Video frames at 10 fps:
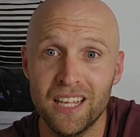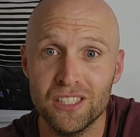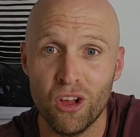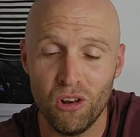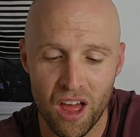there
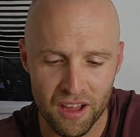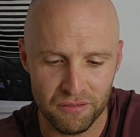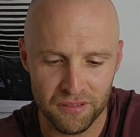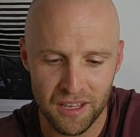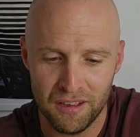his whole
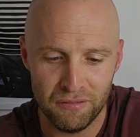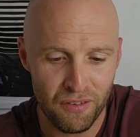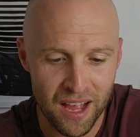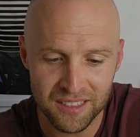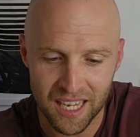life.
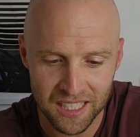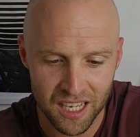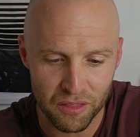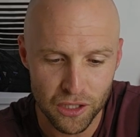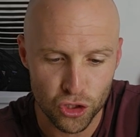
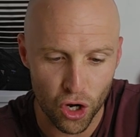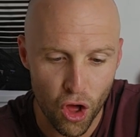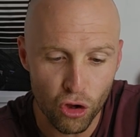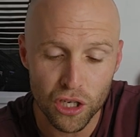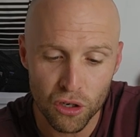Fantastic. I think
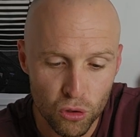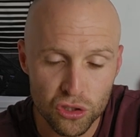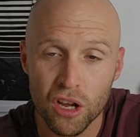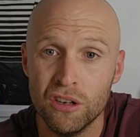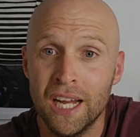Geelong can
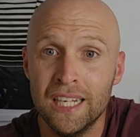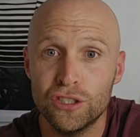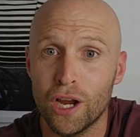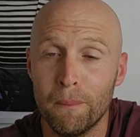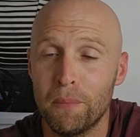also
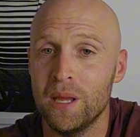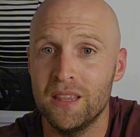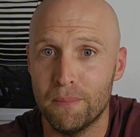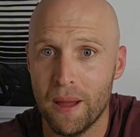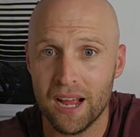jump in
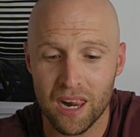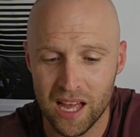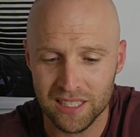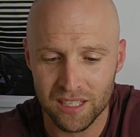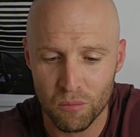the back
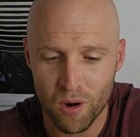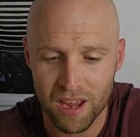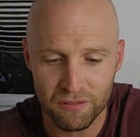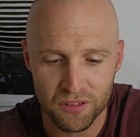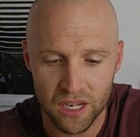line somewhere
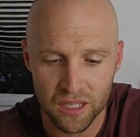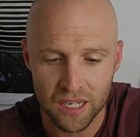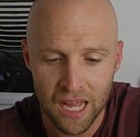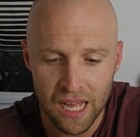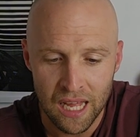if needed.
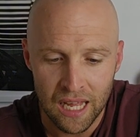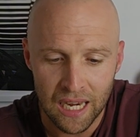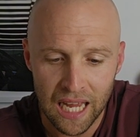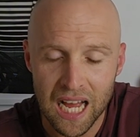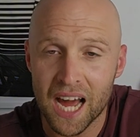
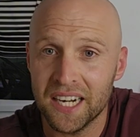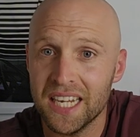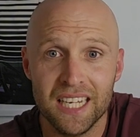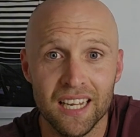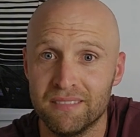
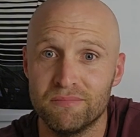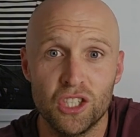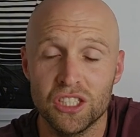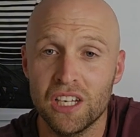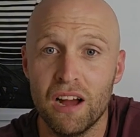Lagarik can
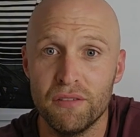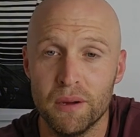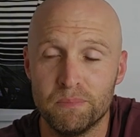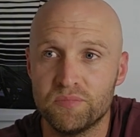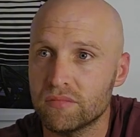just
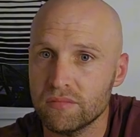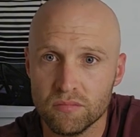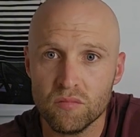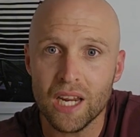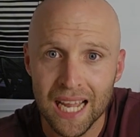cover.
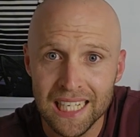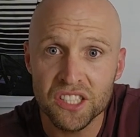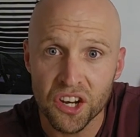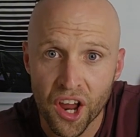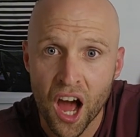He's
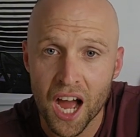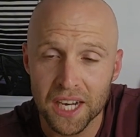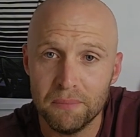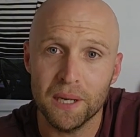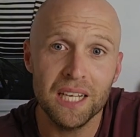a
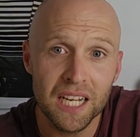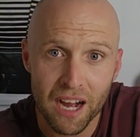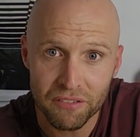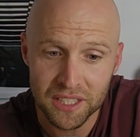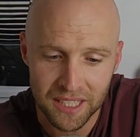9, but can
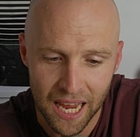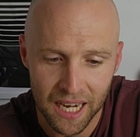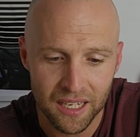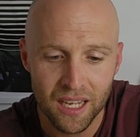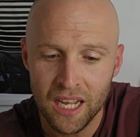cover
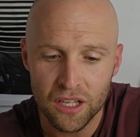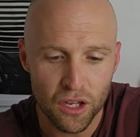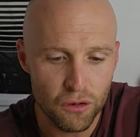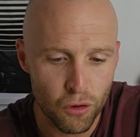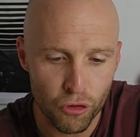10.
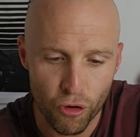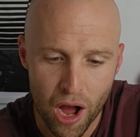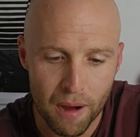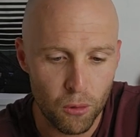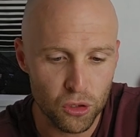Then you've got
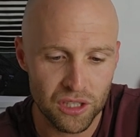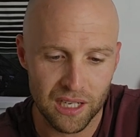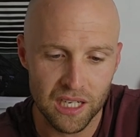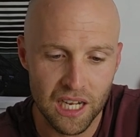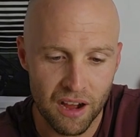Ramos
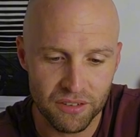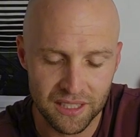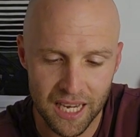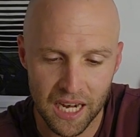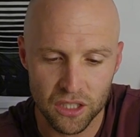that can cover
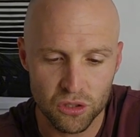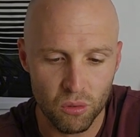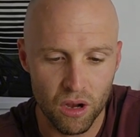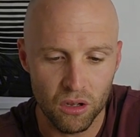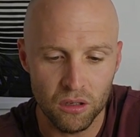10 as
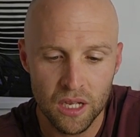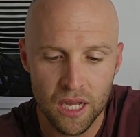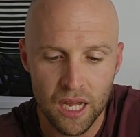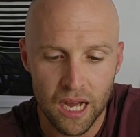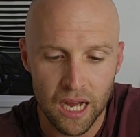well.
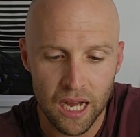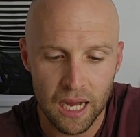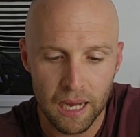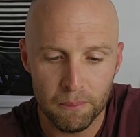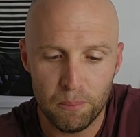
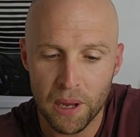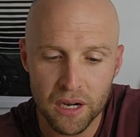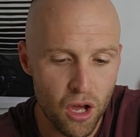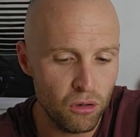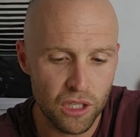
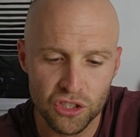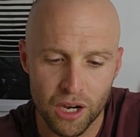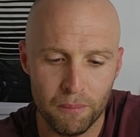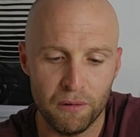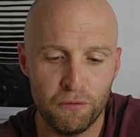Penaud can
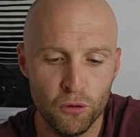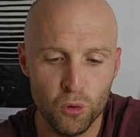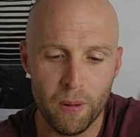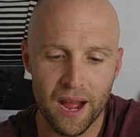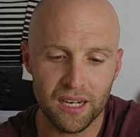jump at
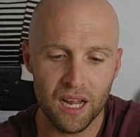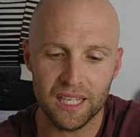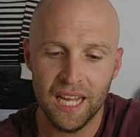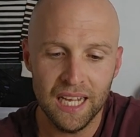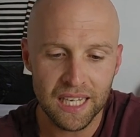fullback.
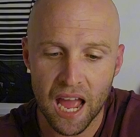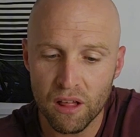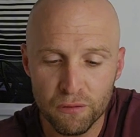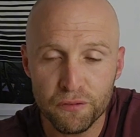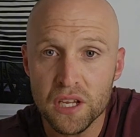Like
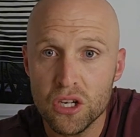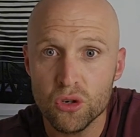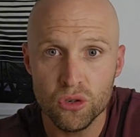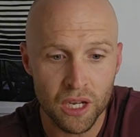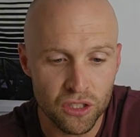Gael
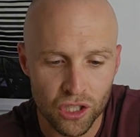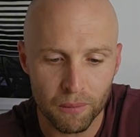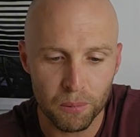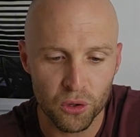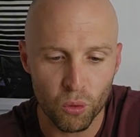Fickou can
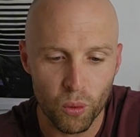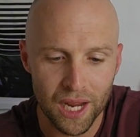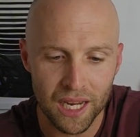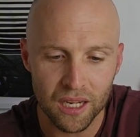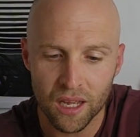jump on the
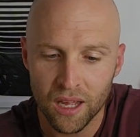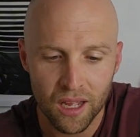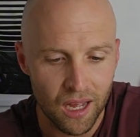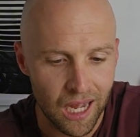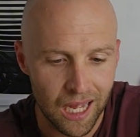wing.
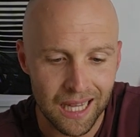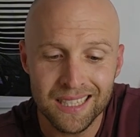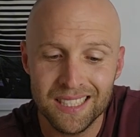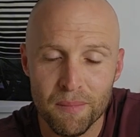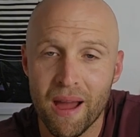
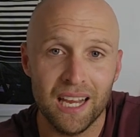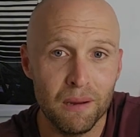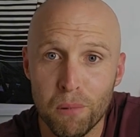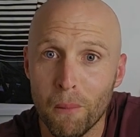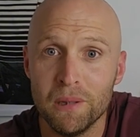Intermac
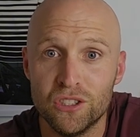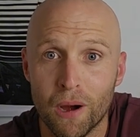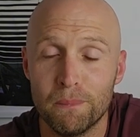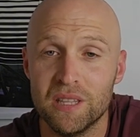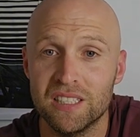can probably
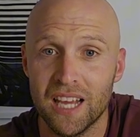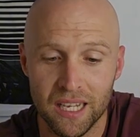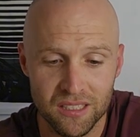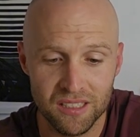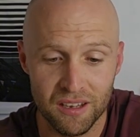jump in the
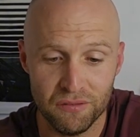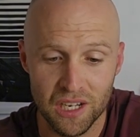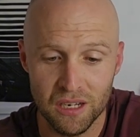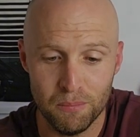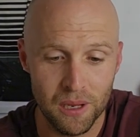centres if
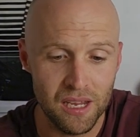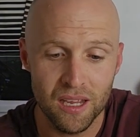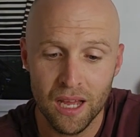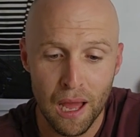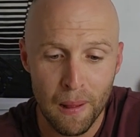need be.
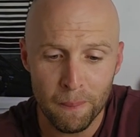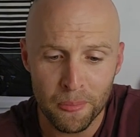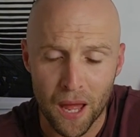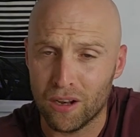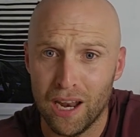
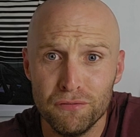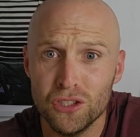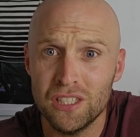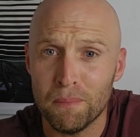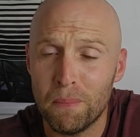I'd love to
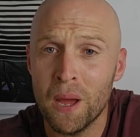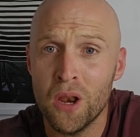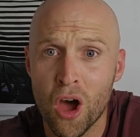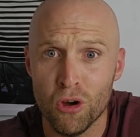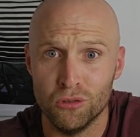see
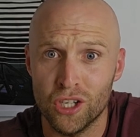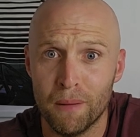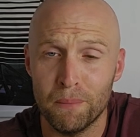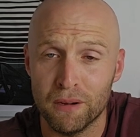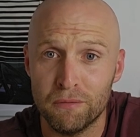Penaud
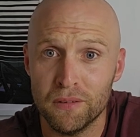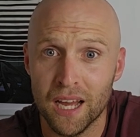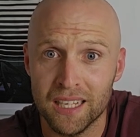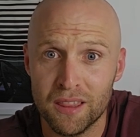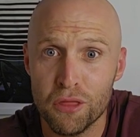jump
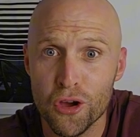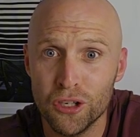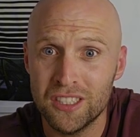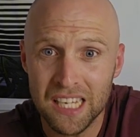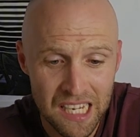at
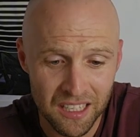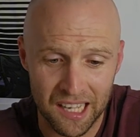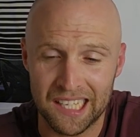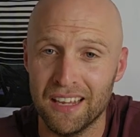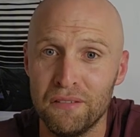13.
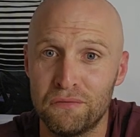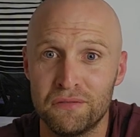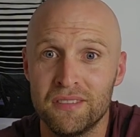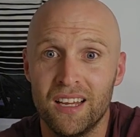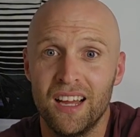Like
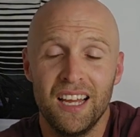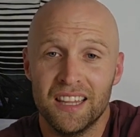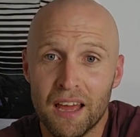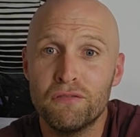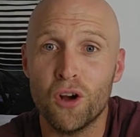if
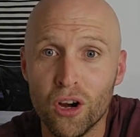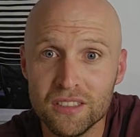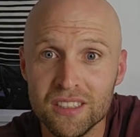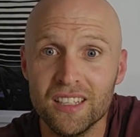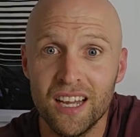they've
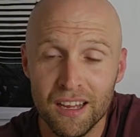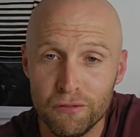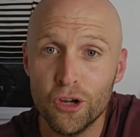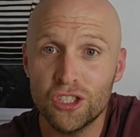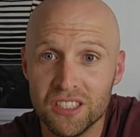got
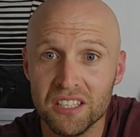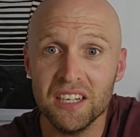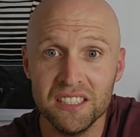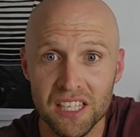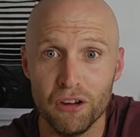
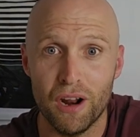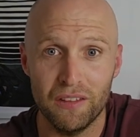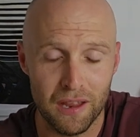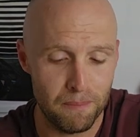versatility around that